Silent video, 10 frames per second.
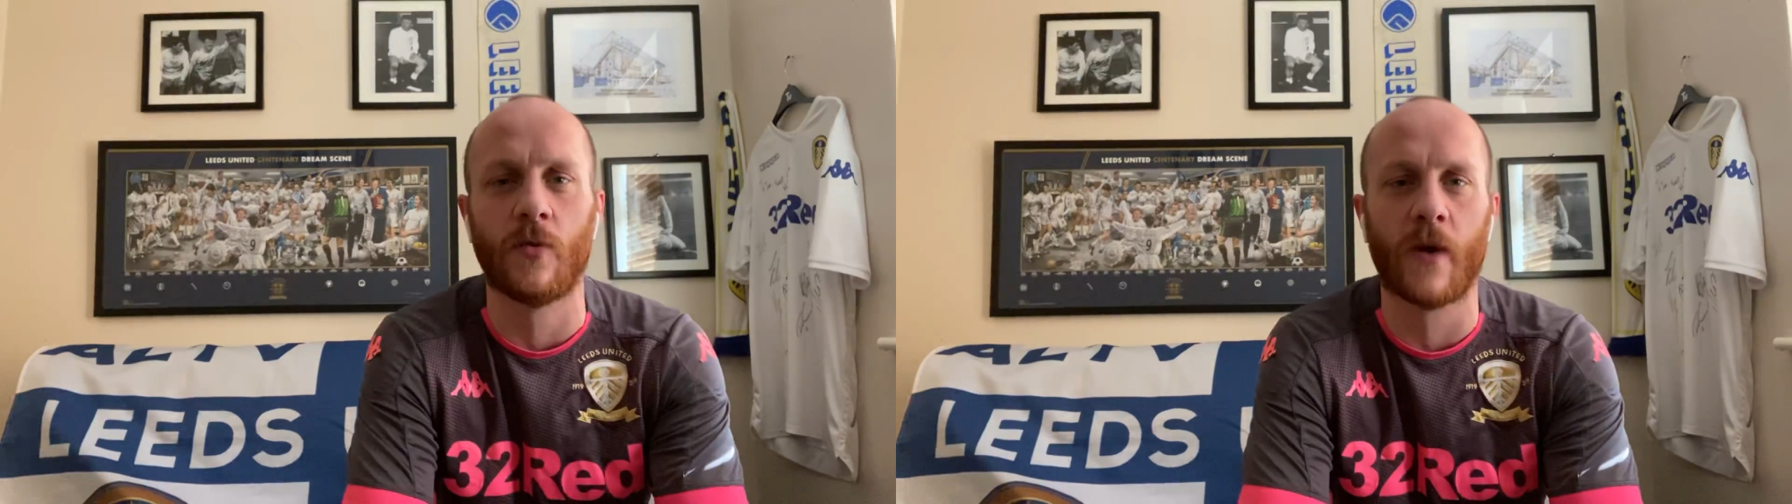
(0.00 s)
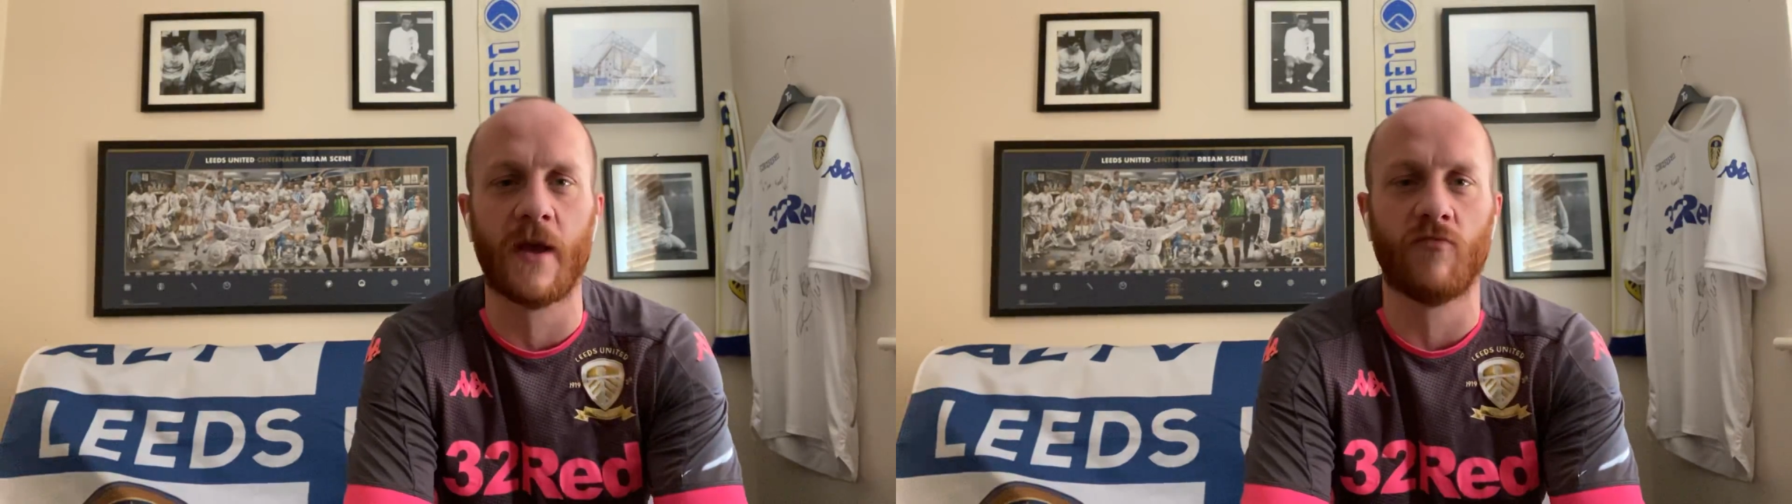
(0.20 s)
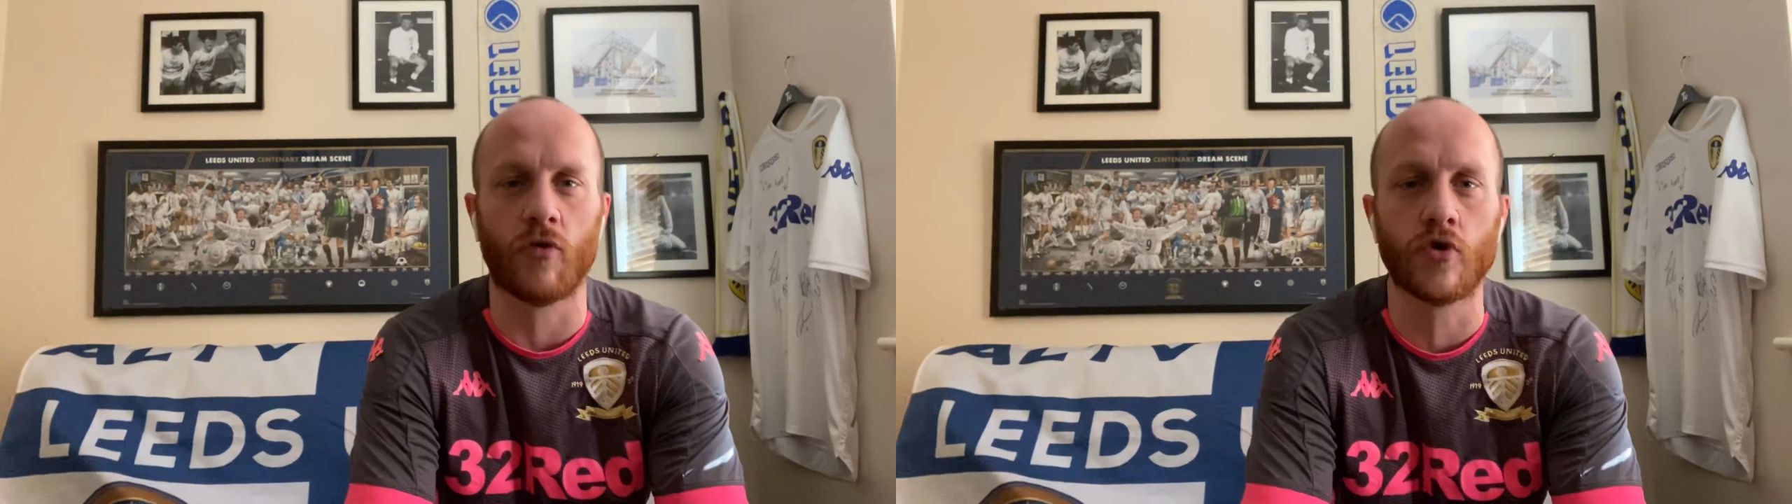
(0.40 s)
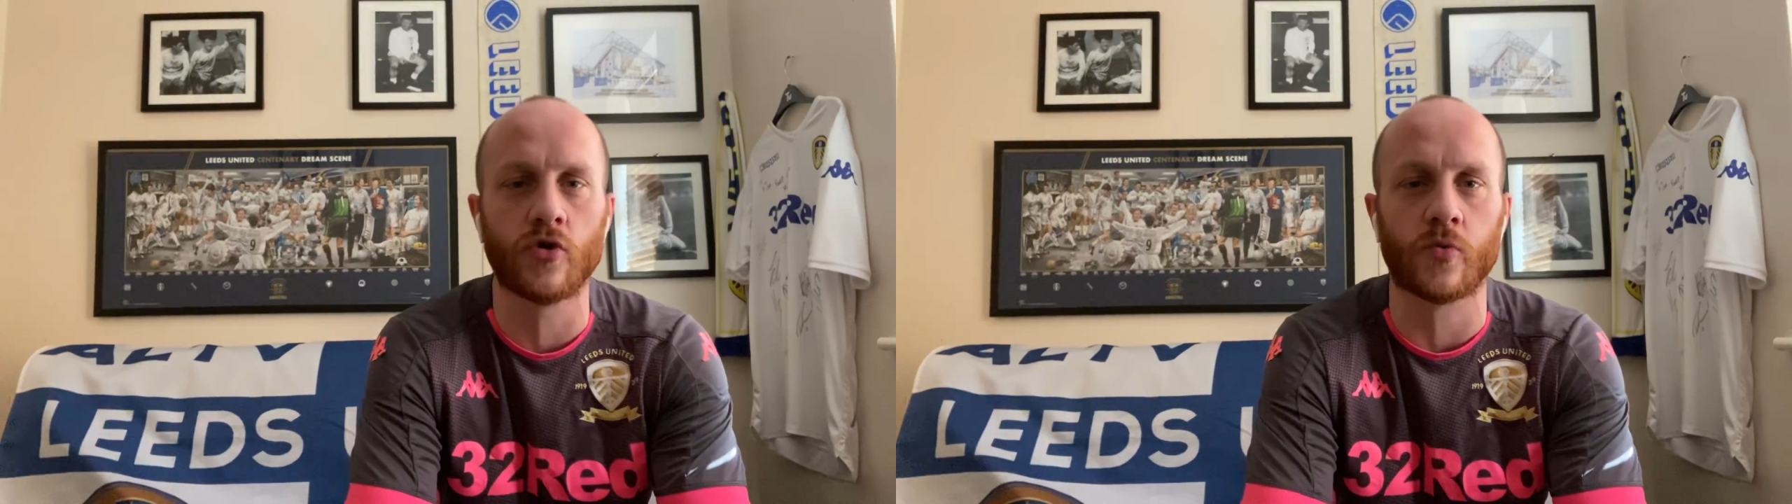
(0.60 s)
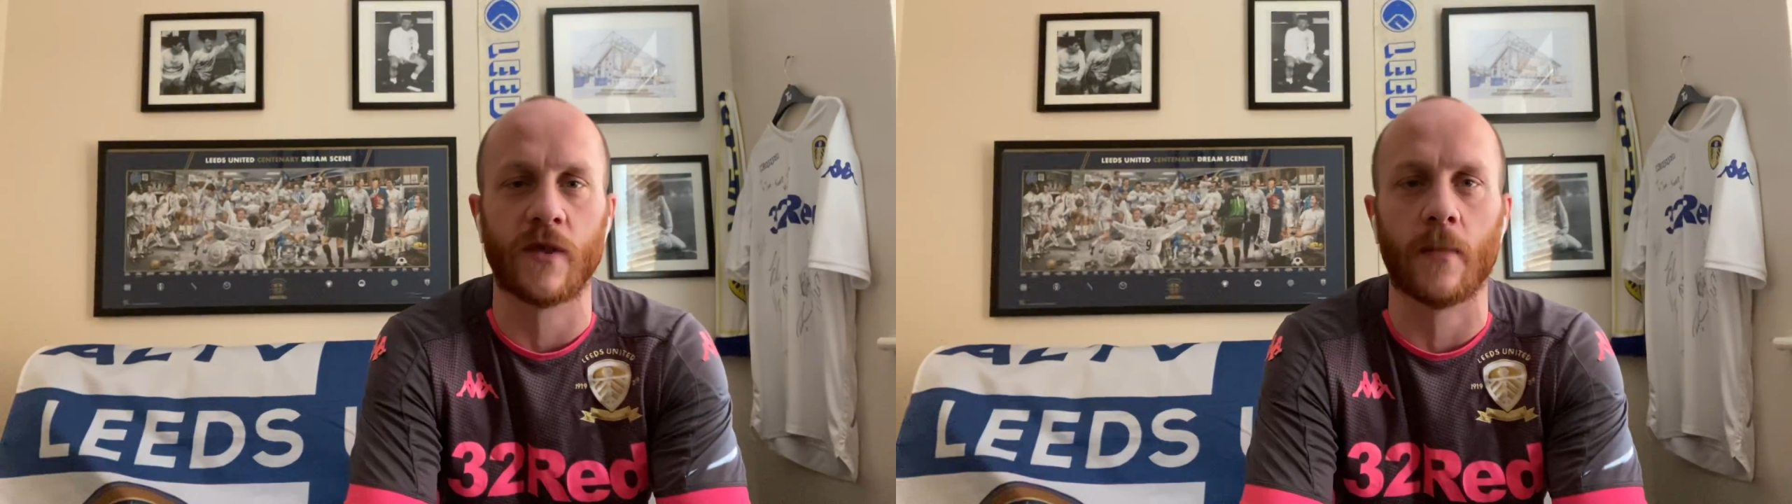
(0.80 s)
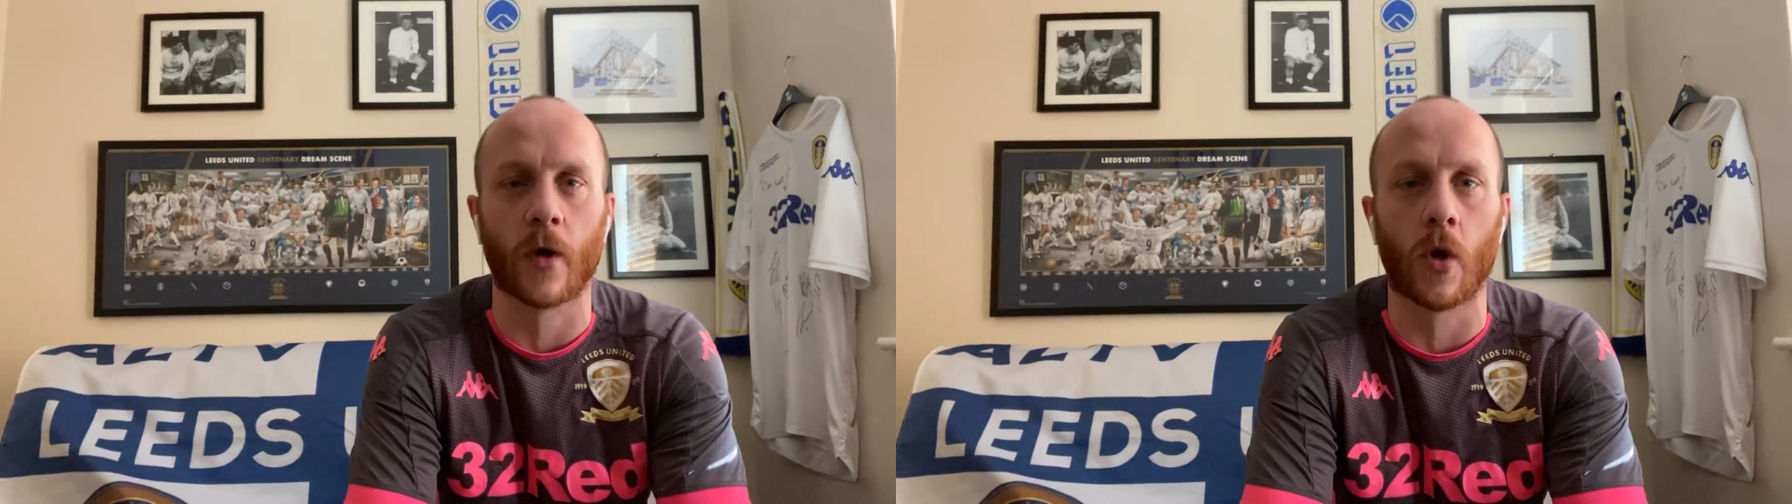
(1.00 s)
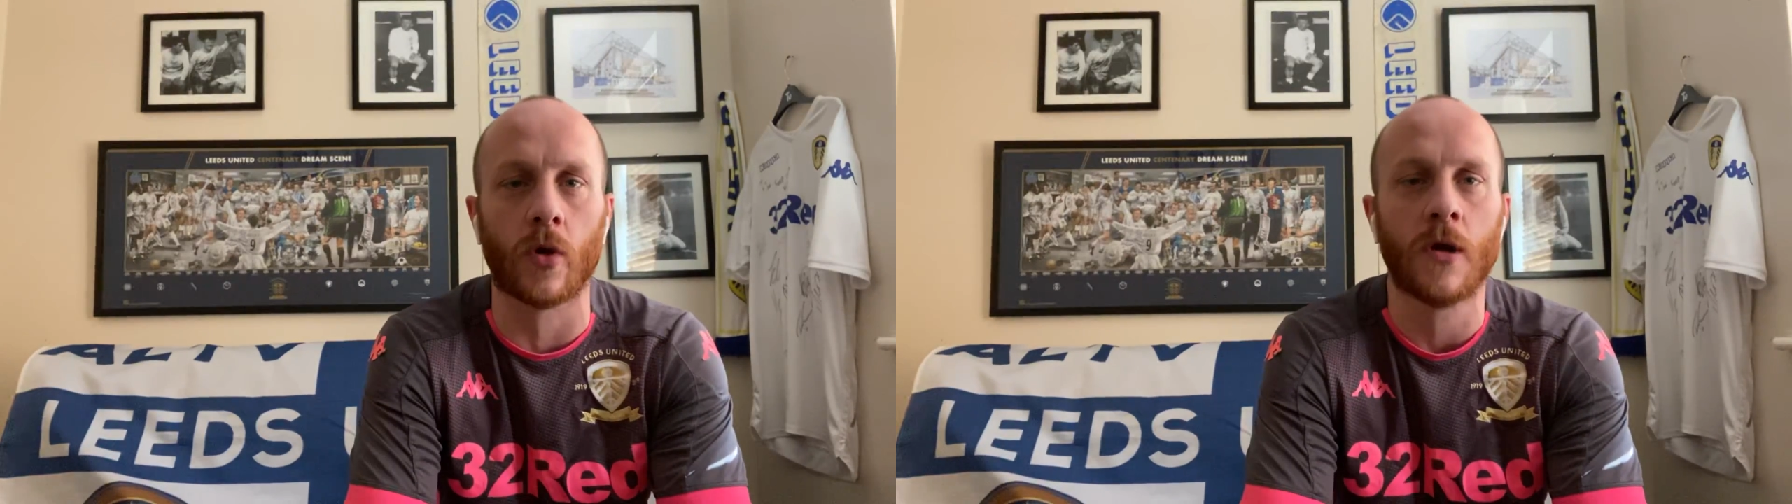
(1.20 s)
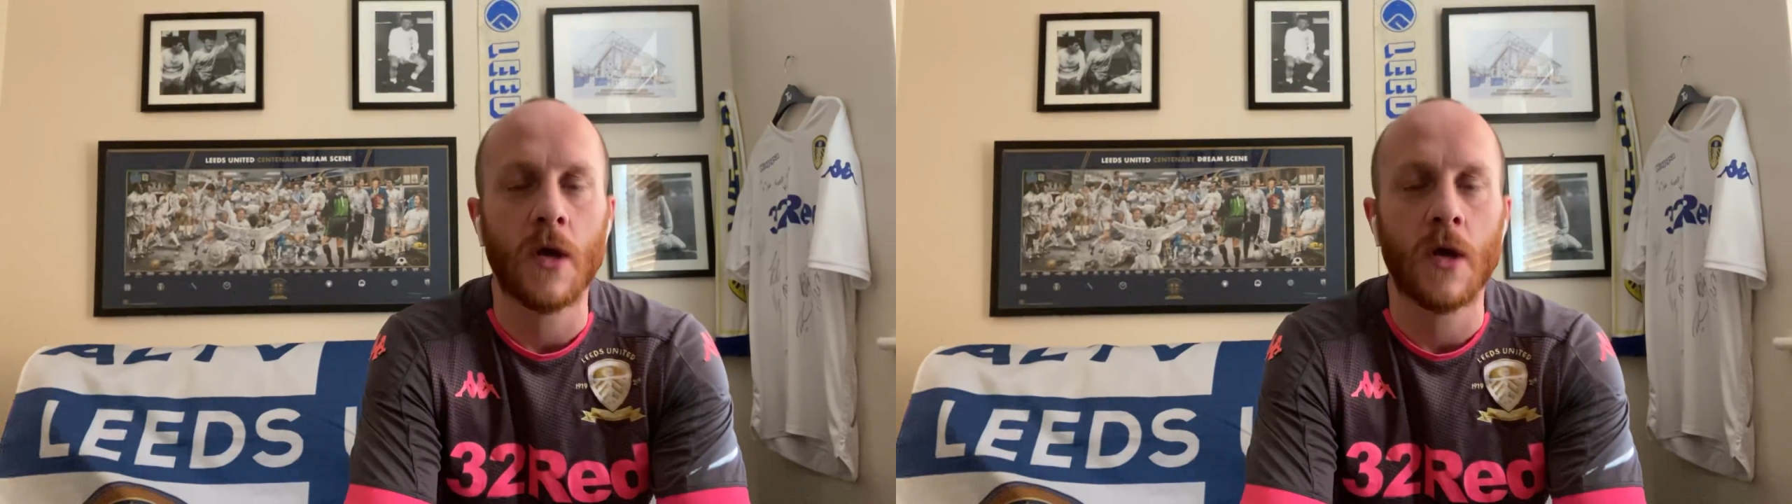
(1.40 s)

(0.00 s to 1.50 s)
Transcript: the way he runs with the ball.